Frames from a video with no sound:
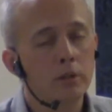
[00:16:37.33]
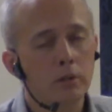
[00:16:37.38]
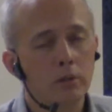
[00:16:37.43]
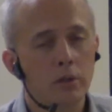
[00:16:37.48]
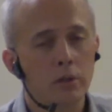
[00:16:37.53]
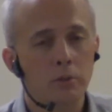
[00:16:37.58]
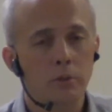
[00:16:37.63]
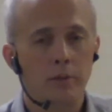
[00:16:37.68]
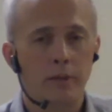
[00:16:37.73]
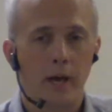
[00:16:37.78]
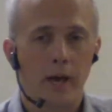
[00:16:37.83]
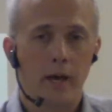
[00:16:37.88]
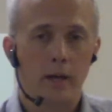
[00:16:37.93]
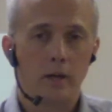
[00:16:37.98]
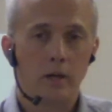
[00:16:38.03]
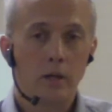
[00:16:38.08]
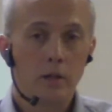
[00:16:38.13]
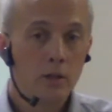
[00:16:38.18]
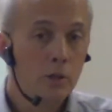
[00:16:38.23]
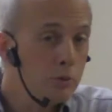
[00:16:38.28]
agree with that.
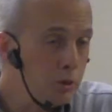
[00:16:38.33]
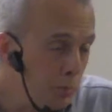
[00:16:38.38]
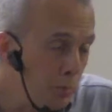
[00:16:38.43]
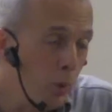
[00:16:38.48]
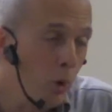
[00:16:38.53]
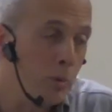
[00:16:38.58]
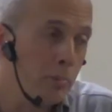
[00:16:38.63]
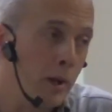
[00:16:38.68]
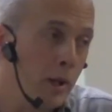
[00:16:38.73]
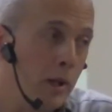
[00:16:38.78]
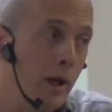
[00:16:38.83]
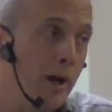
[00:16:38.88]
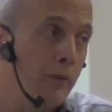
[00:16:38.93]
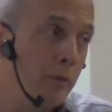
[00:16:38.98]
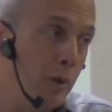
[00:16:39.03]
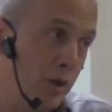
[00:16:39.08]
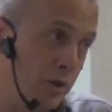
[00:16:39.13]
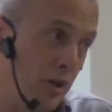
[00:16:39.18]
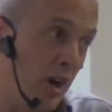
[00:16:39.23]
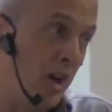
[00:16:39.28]
There was a point in my life
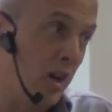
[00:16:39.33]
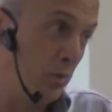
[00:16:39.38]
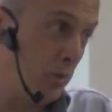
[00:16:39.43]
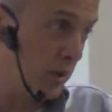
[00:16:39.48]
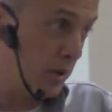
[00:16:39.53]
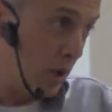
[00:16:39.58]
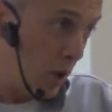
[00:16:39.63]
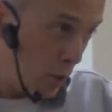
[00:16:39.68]
when I thought it was